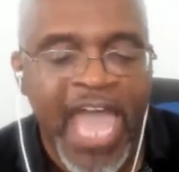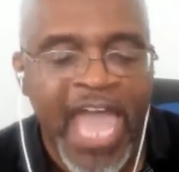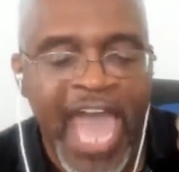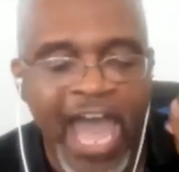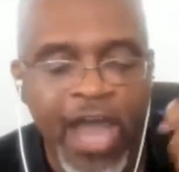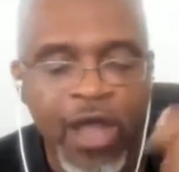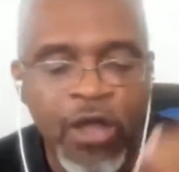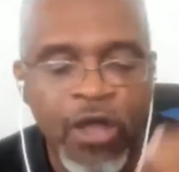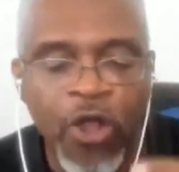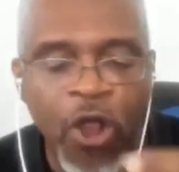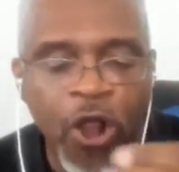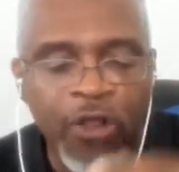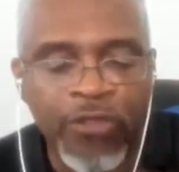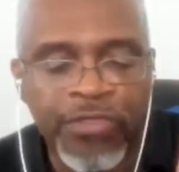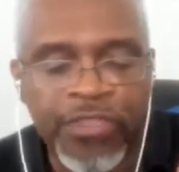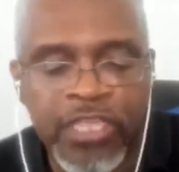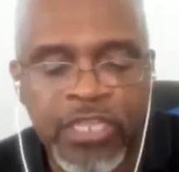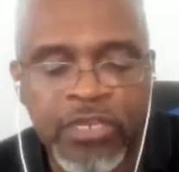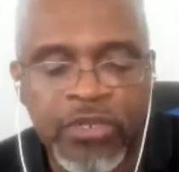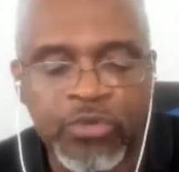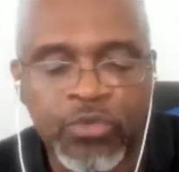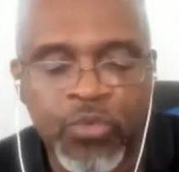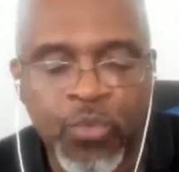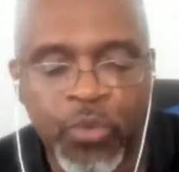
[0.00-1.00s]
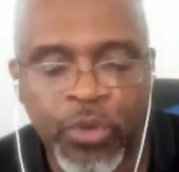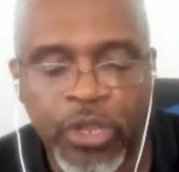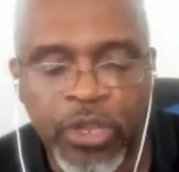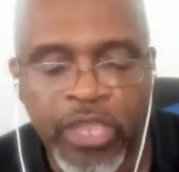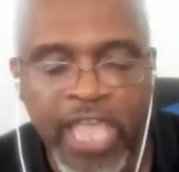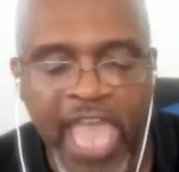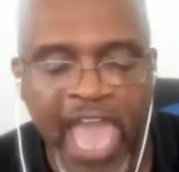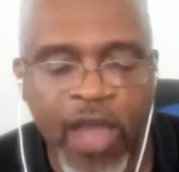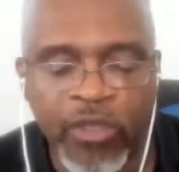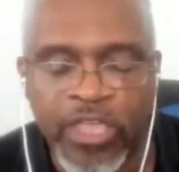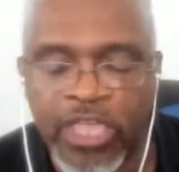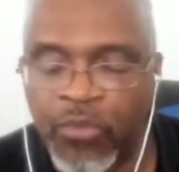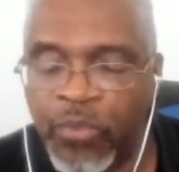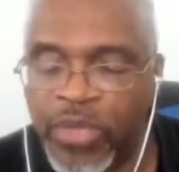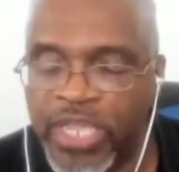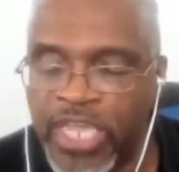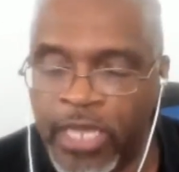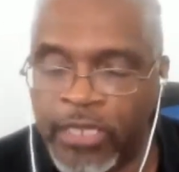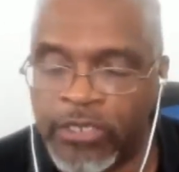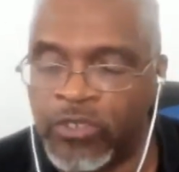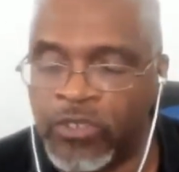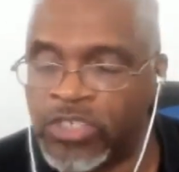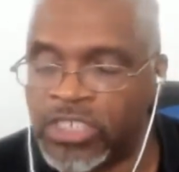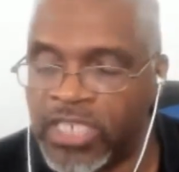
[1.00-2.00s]
How can
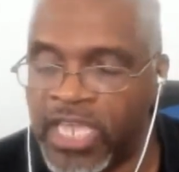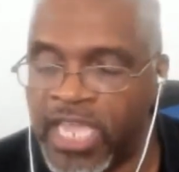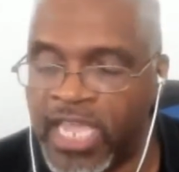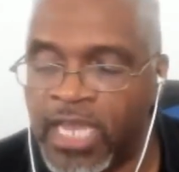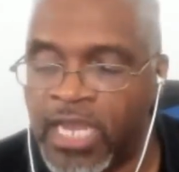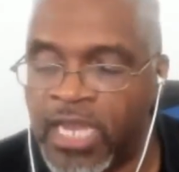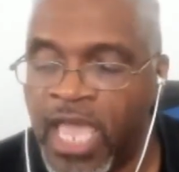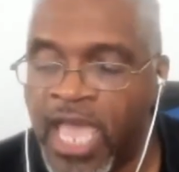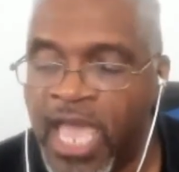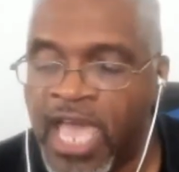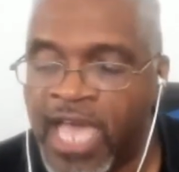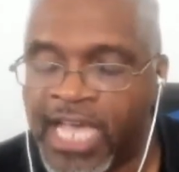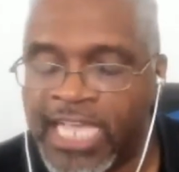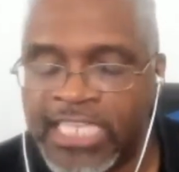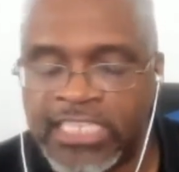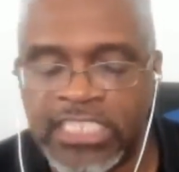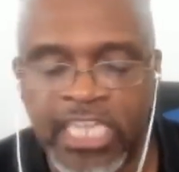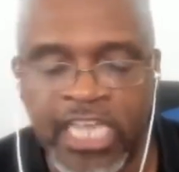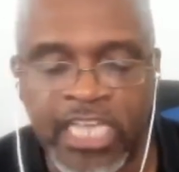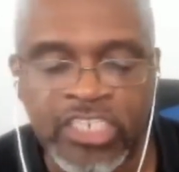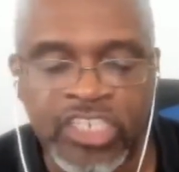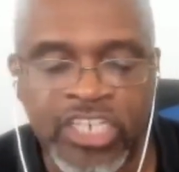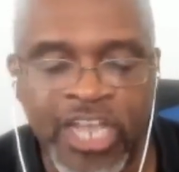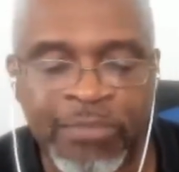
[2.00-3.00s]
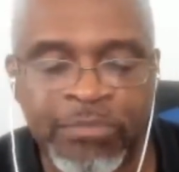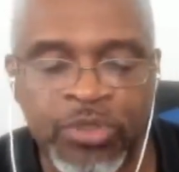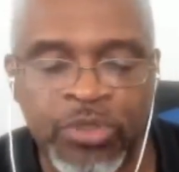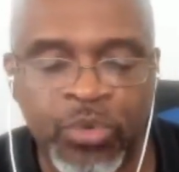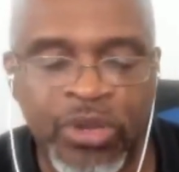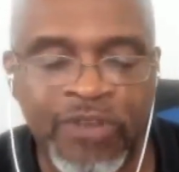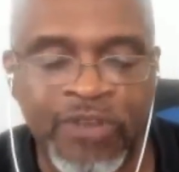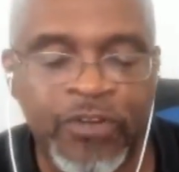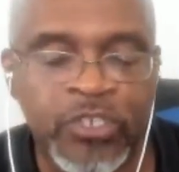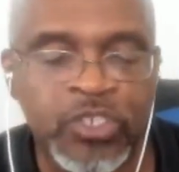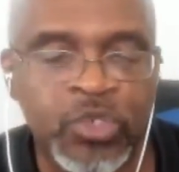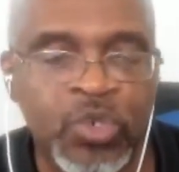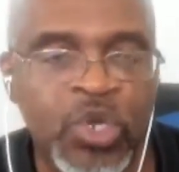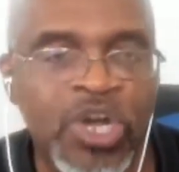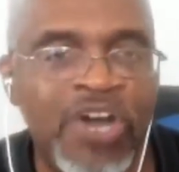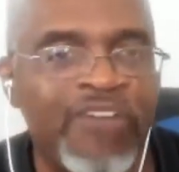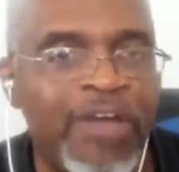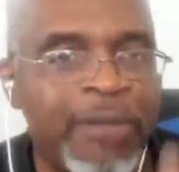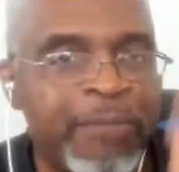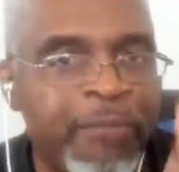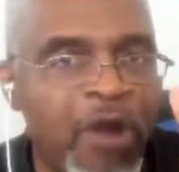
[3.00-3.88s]
we understand Isaiah chapter 3, verse 12?